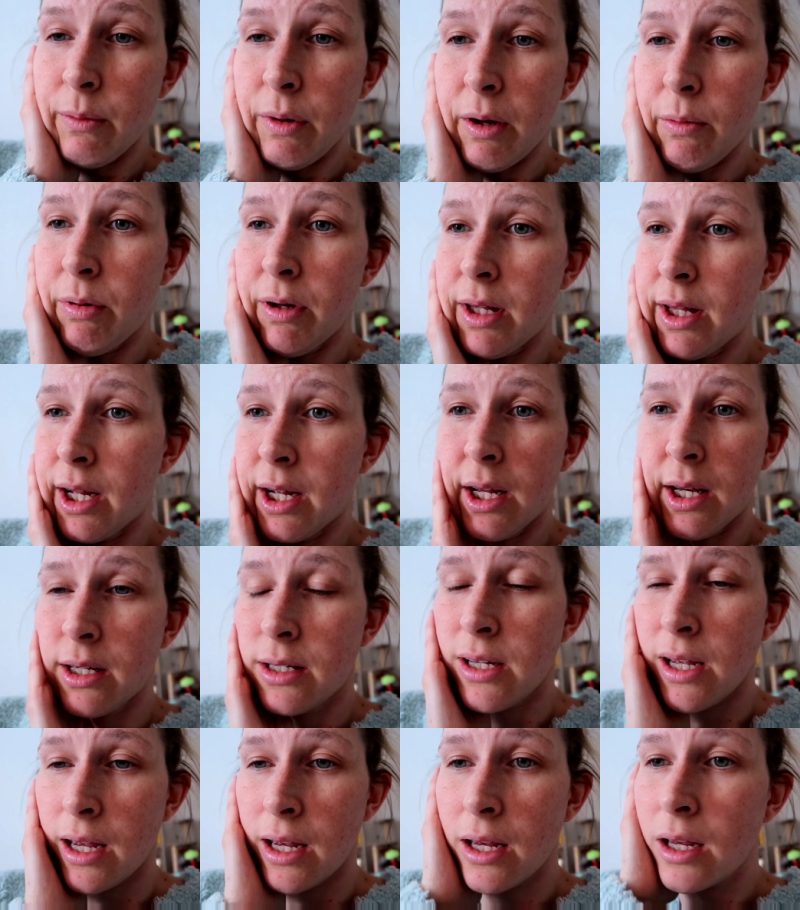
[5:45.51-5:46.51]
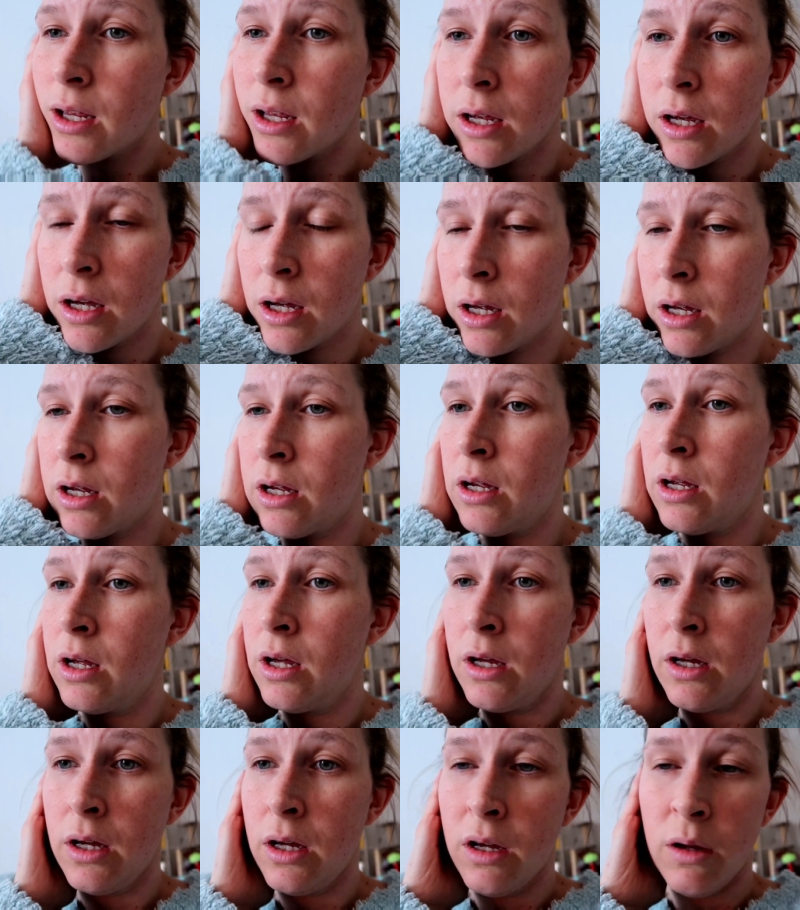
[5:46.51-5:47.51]
Maybe they can take
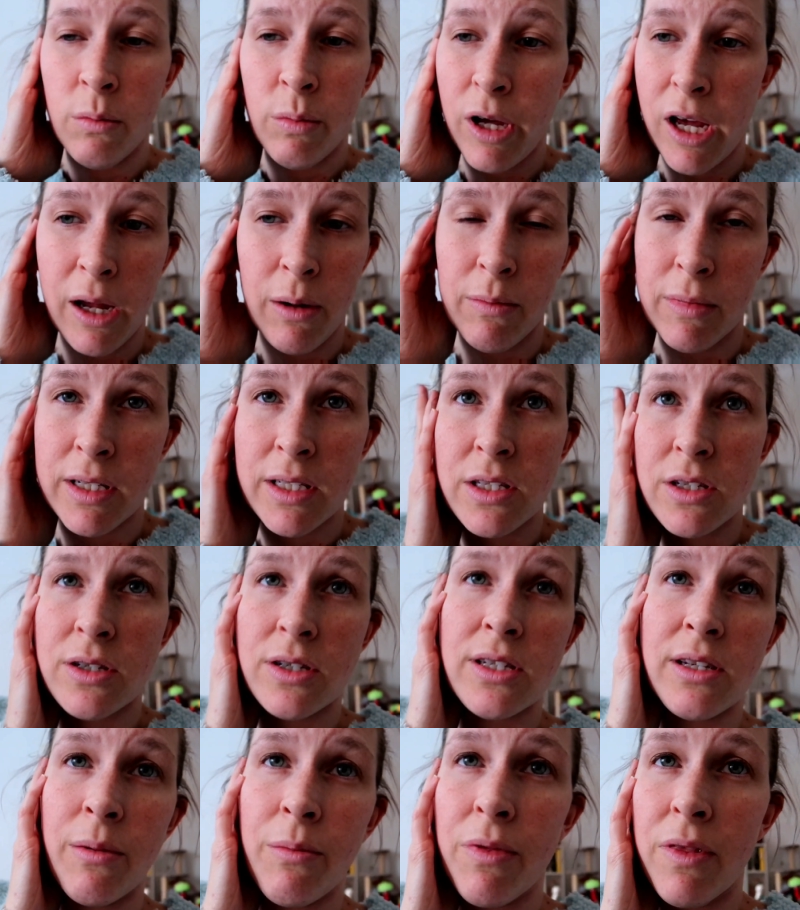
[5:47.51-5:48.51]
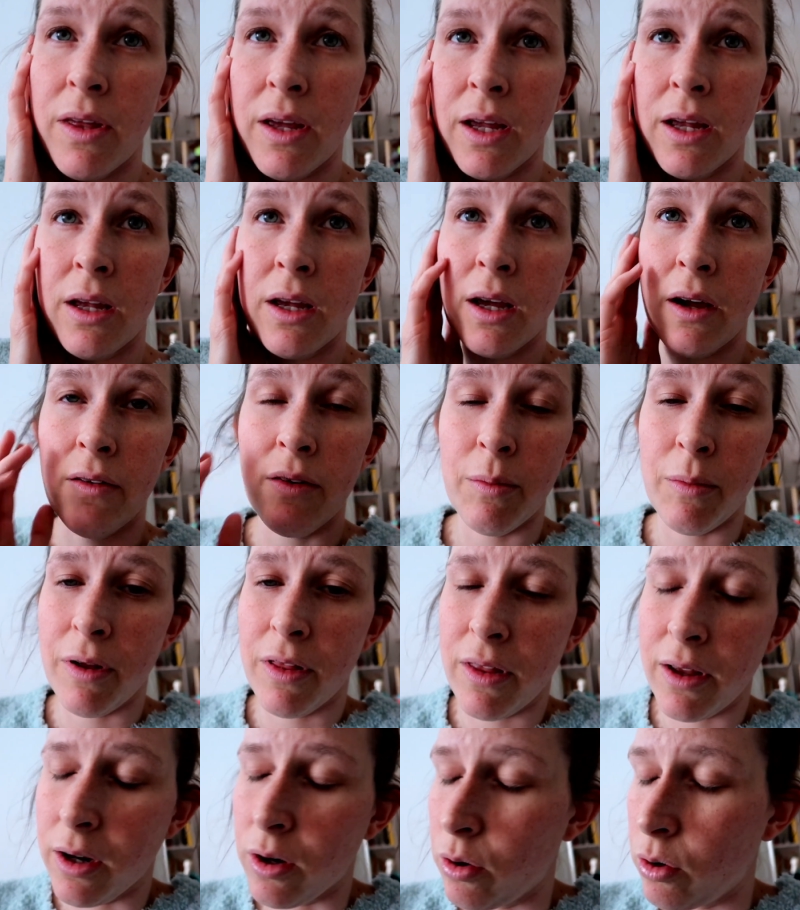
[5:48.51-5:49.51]
payments or something every
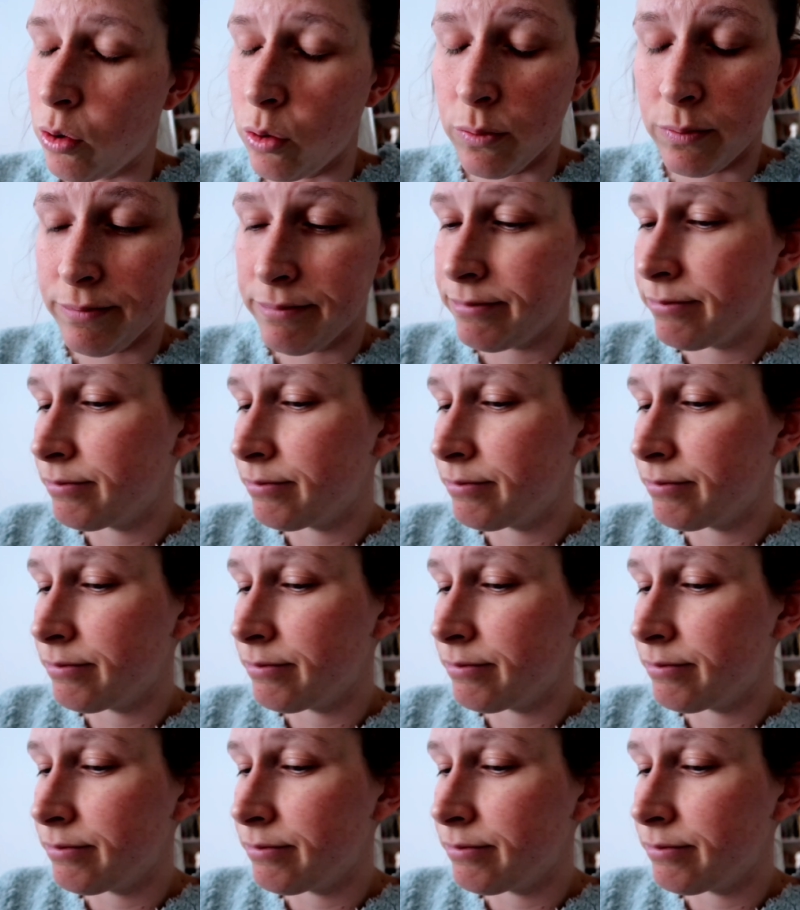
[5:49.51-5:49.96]
month, I don't know.